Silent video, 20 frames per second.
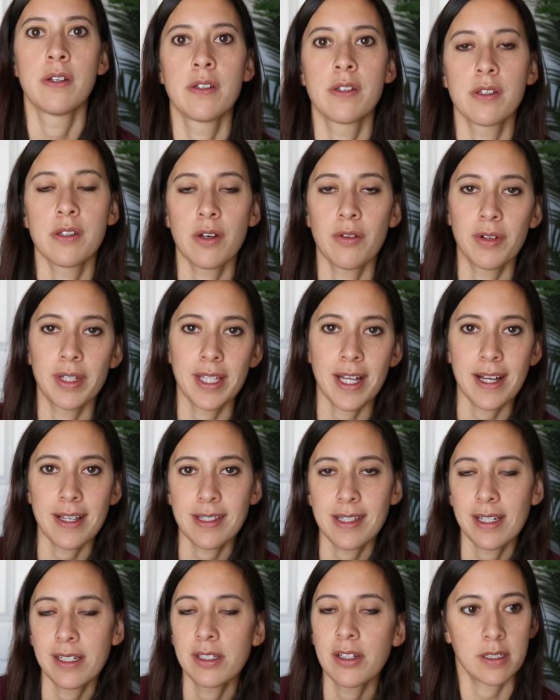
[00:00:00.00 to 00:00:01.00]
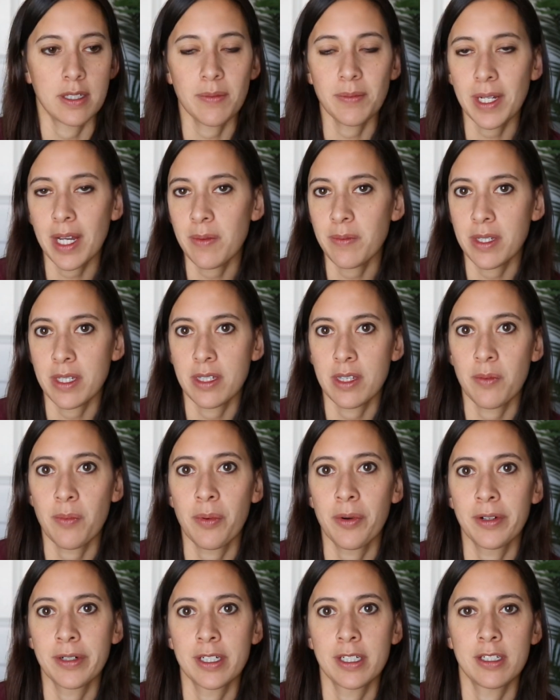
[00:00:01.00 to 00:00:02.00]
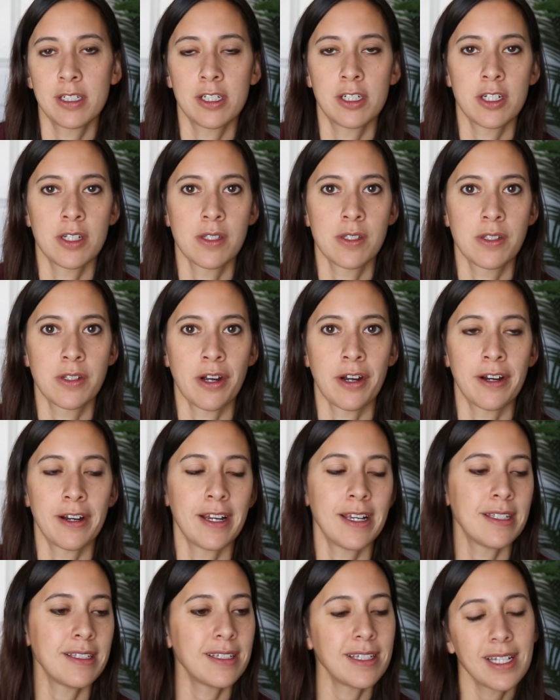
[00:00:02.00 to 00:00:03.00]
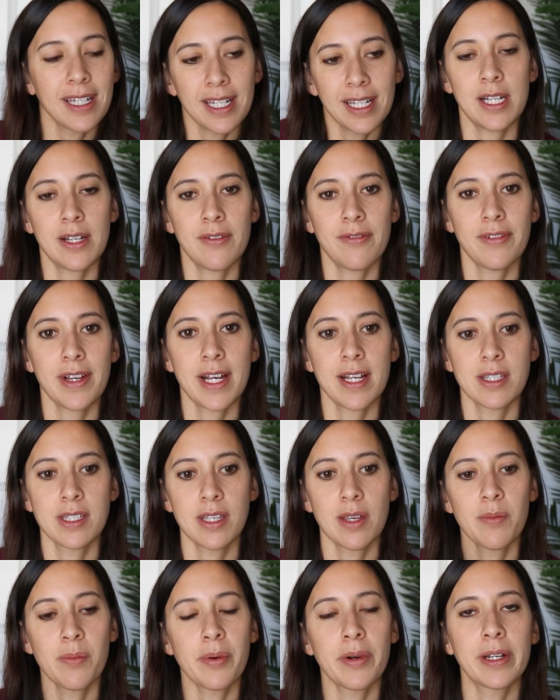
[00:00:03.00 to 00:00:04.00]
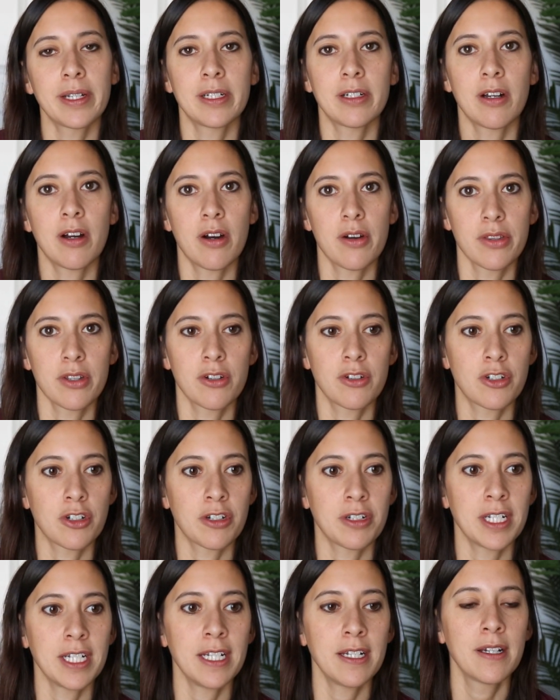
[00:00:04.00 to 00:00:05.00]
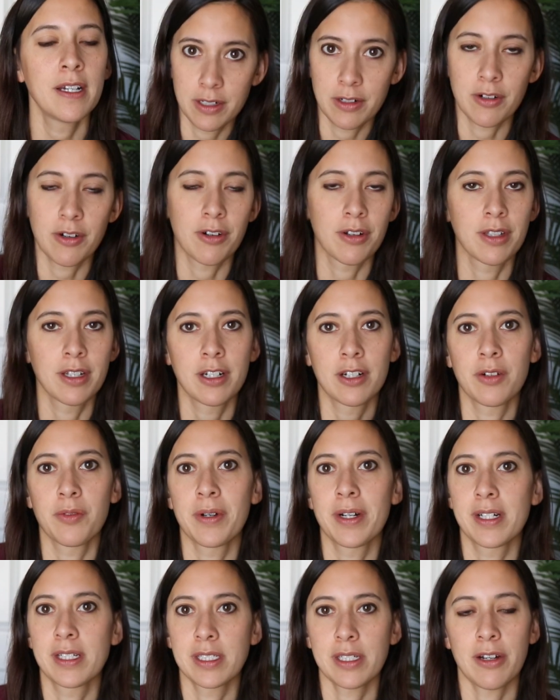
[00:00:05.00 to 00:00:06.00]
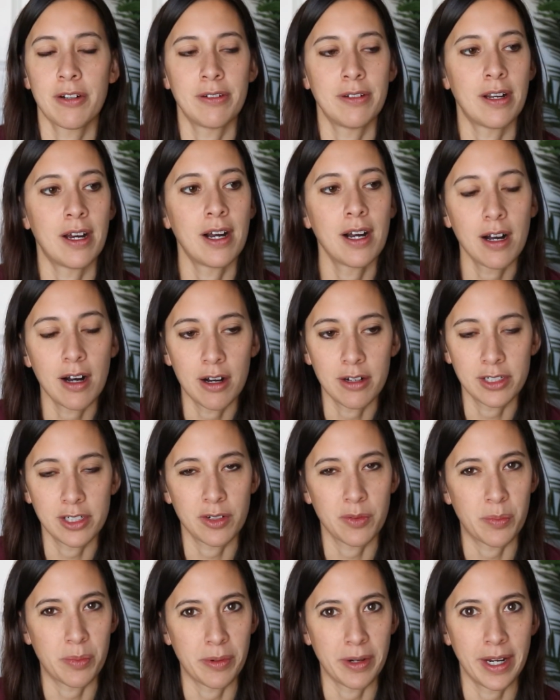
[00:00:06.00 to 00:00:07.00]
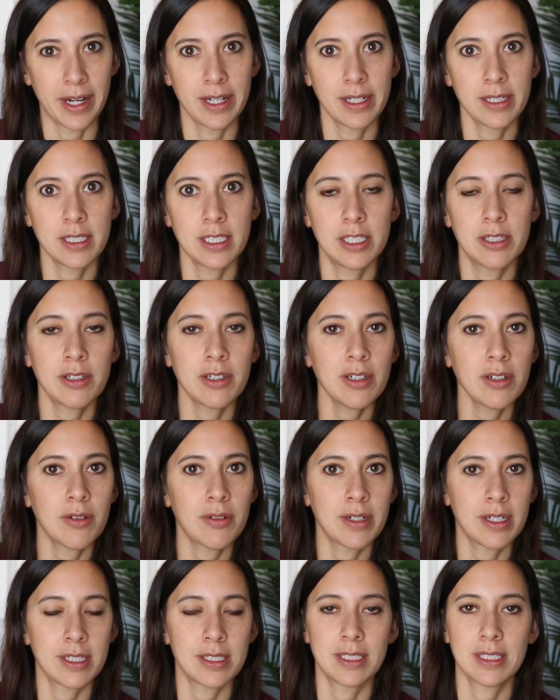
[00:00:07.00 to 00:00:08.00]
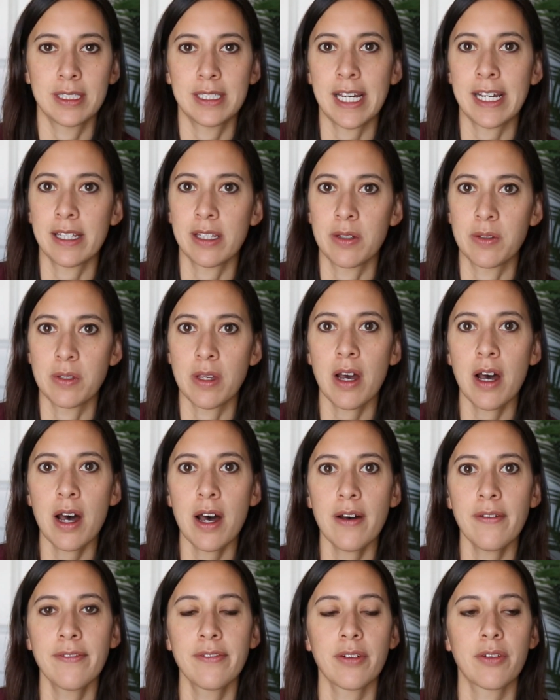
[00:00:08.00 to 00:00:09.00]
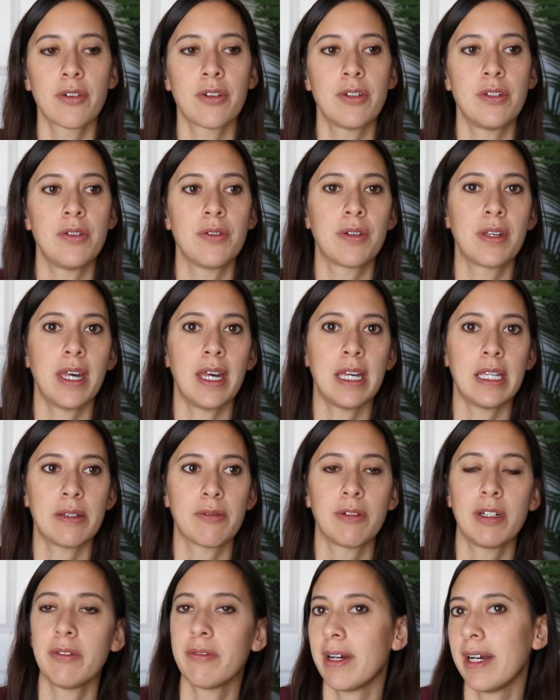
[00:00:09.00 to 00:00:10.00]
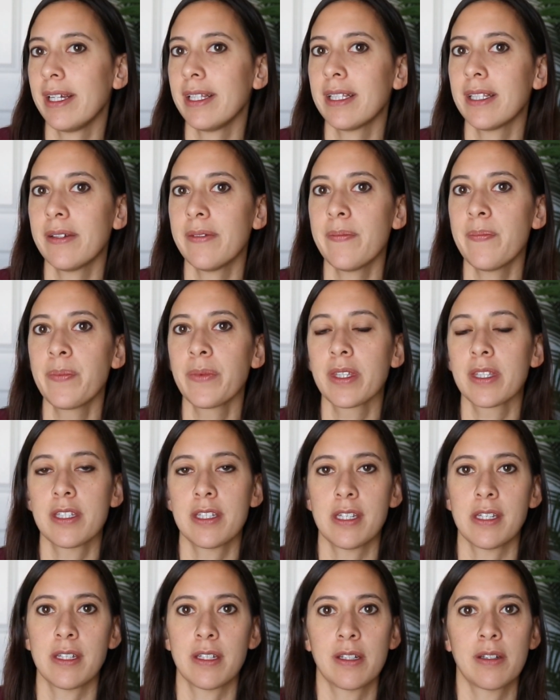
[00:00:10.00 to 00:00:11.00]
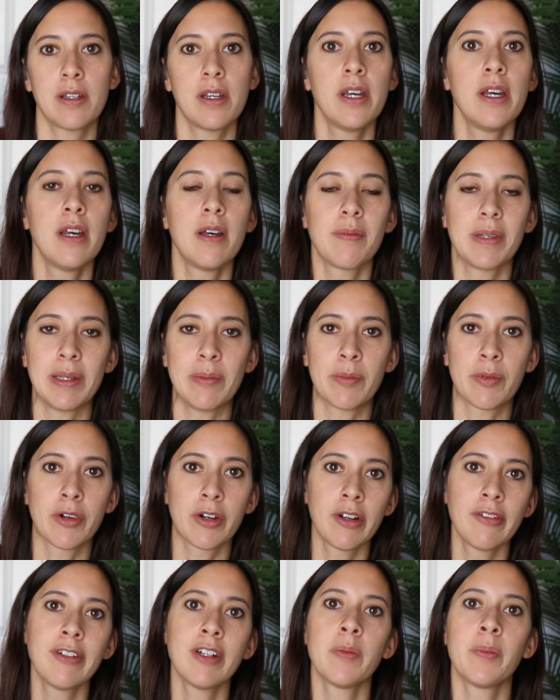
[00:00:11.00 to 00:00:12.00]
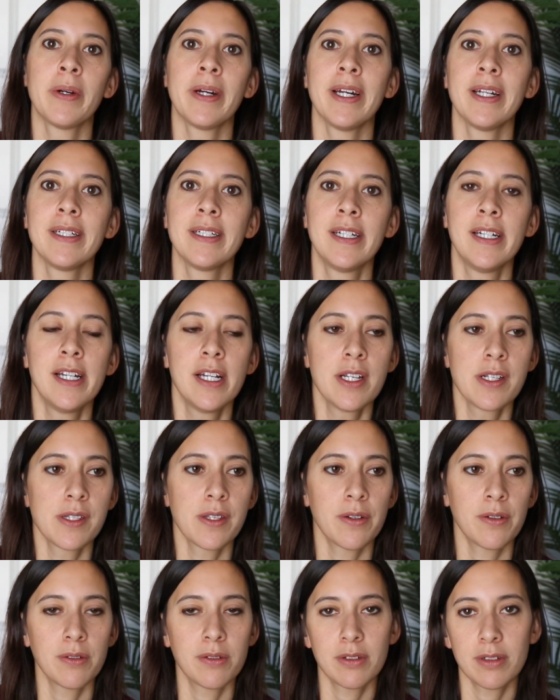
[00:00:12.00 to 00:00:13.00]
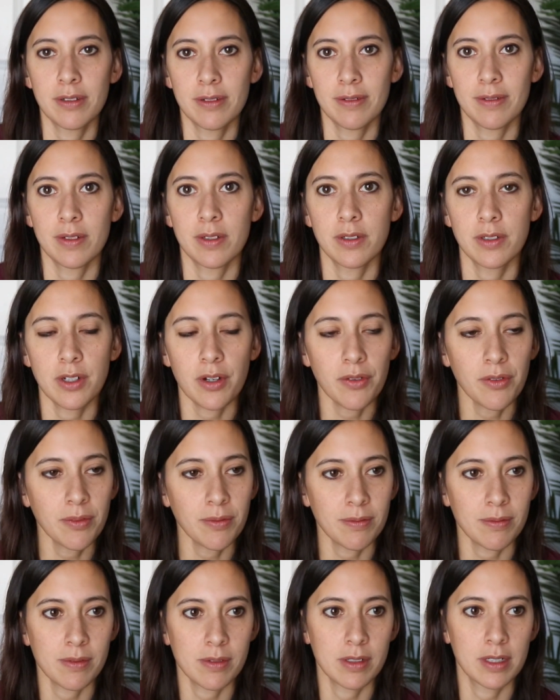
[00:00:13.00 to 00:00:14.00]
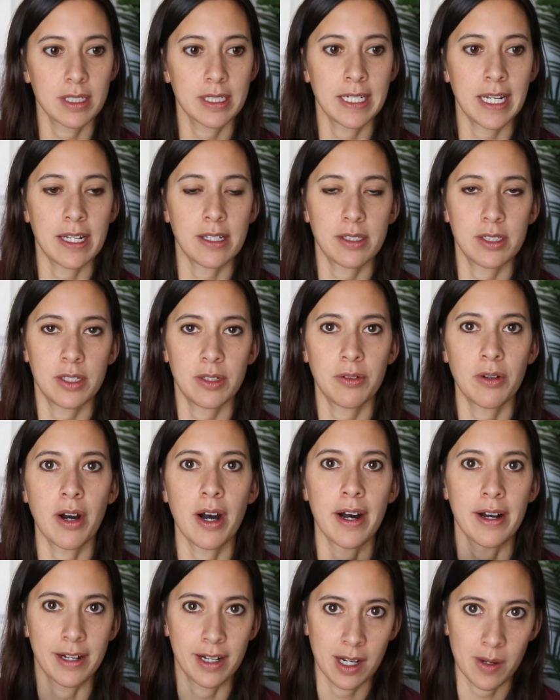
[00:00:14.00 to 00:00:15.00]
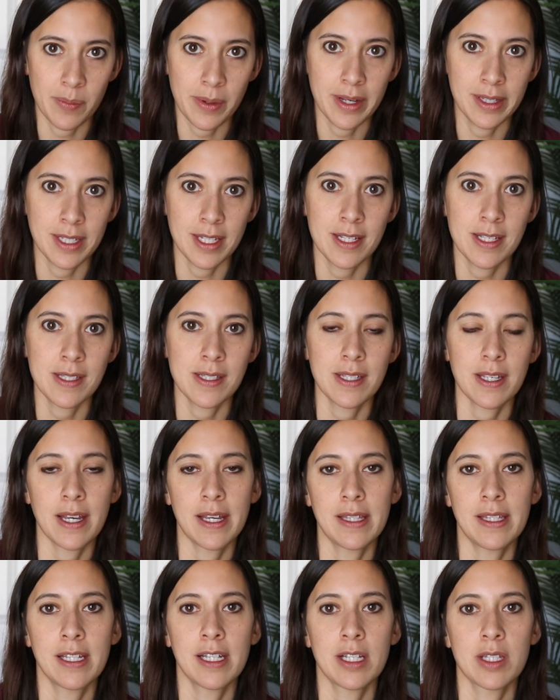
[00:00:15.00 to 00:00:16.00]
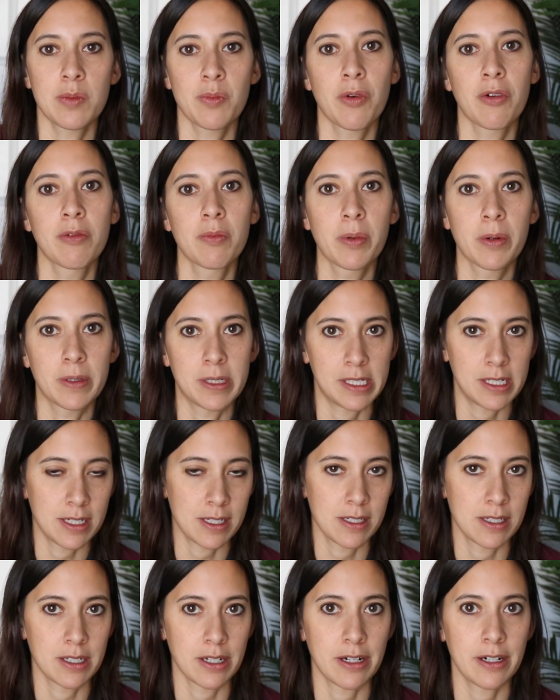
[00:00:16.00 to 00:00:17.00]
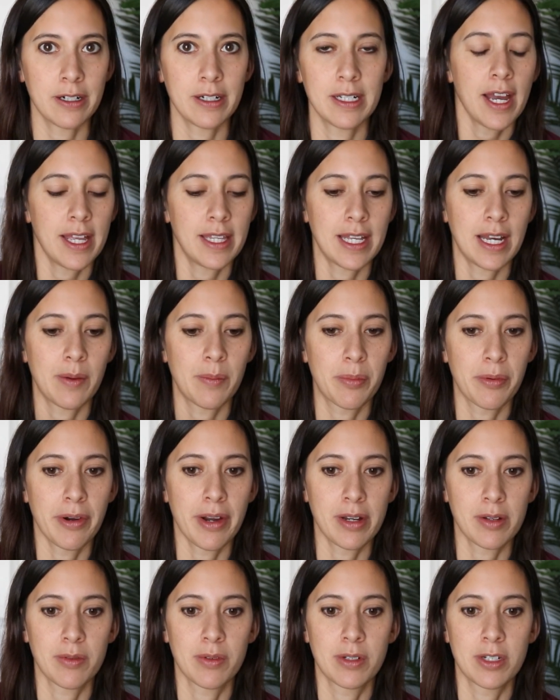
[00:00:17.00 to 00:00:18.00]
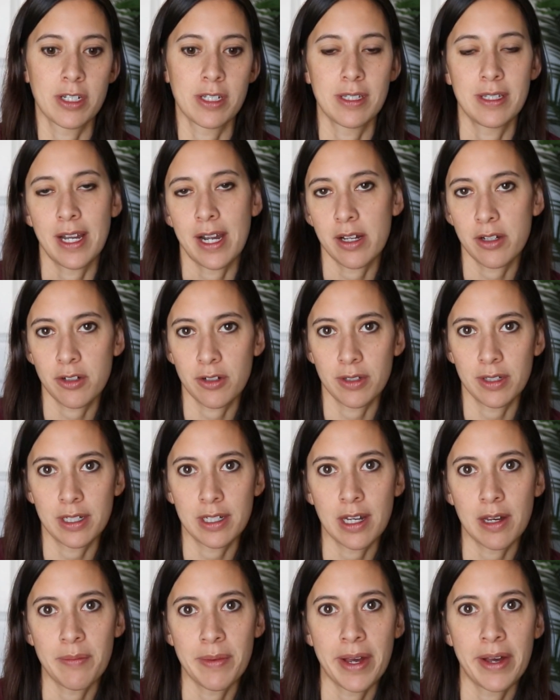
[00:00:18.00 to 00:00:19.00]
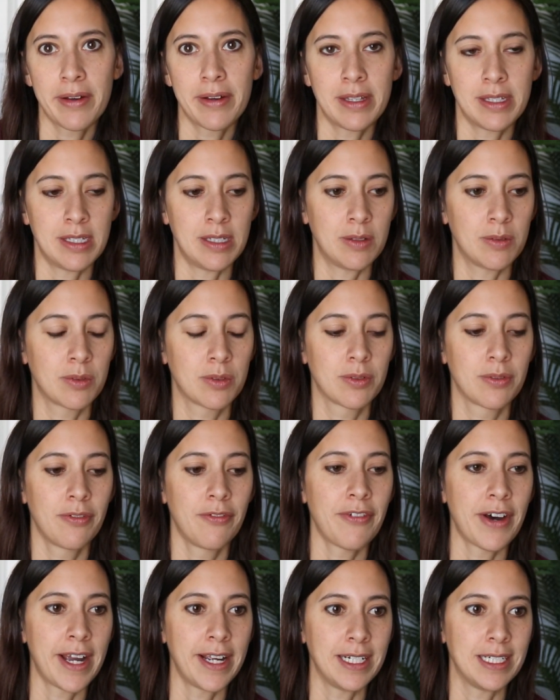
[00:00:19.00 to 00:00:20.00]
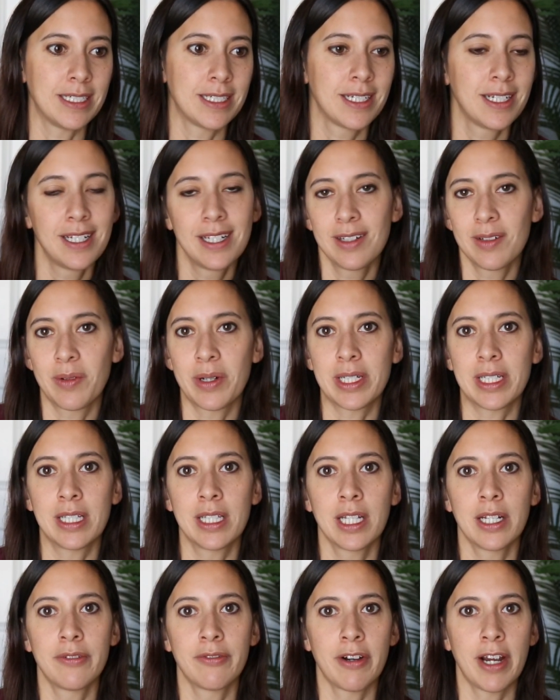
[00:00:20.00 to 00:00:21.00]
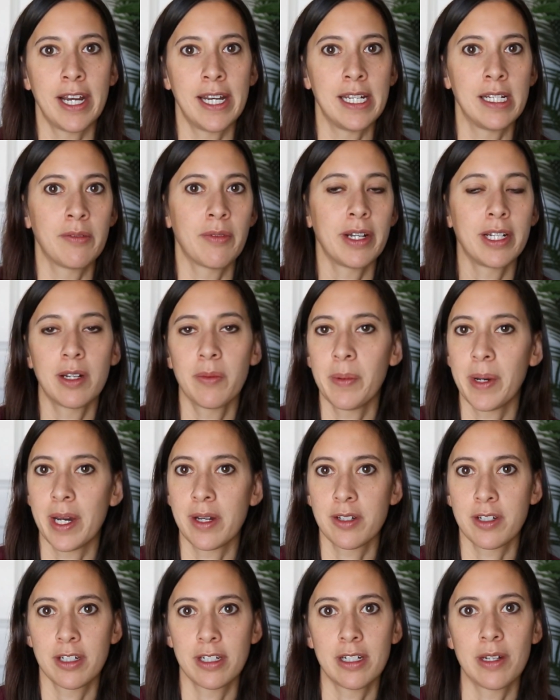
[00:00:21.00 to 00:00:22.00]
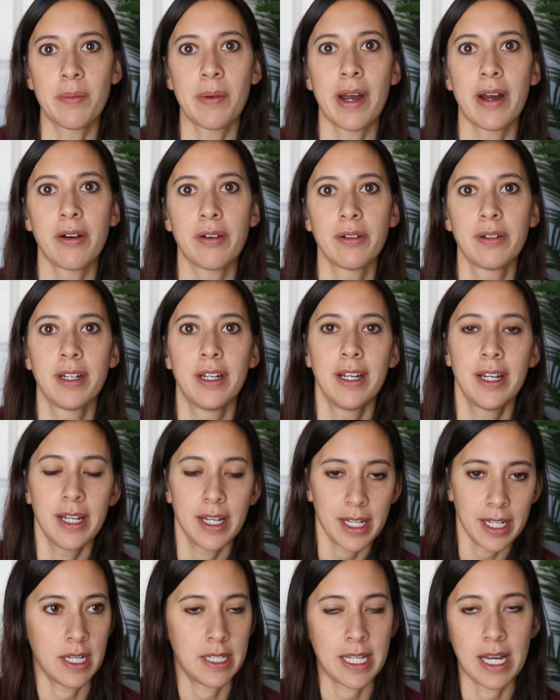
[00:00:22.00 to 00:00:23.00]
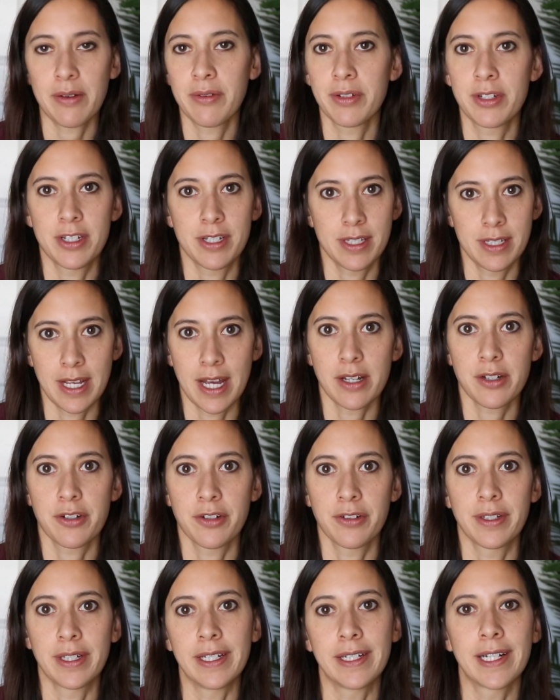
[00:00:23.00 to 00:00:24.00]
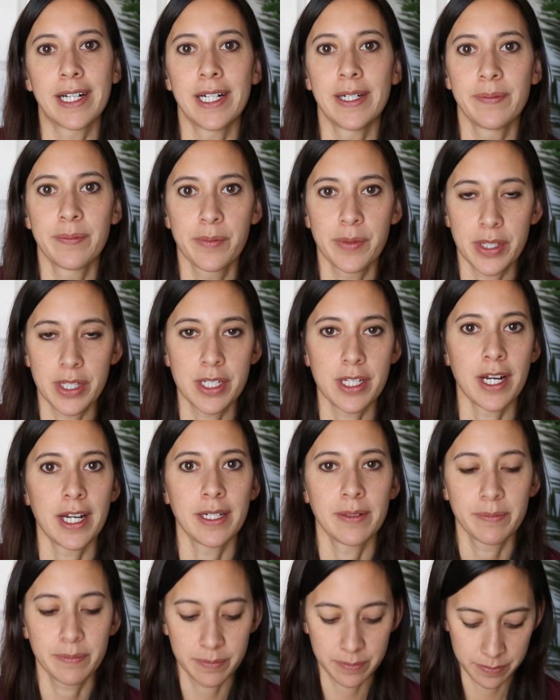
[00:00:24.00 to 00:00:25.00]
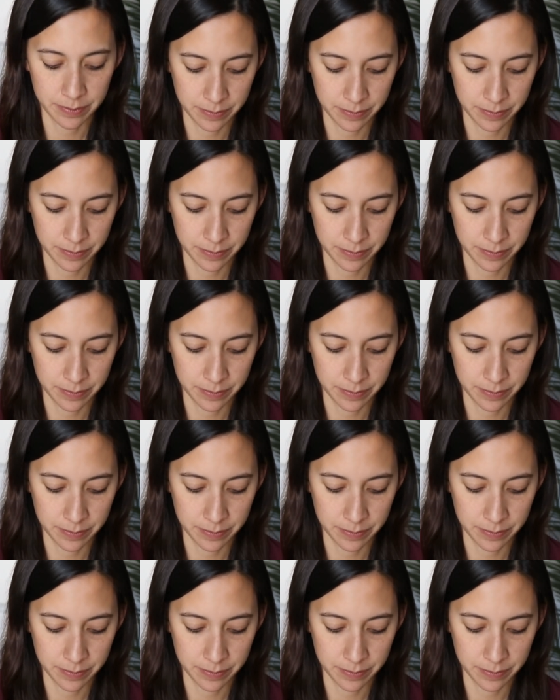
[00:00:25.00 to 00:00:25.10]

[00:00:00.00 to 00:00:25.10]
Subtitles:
So with that said, sometimes it's important to just start. And if at some point in your author journey, your earlier works are not on your brand, you can always take those off or you can rewrite them to be more of your brand. So don't get too hung up on this. I think it's more important to start, and that brand will just naturally come out and you will find what you love writing, what you're passionate about, and that will just naturally come with time.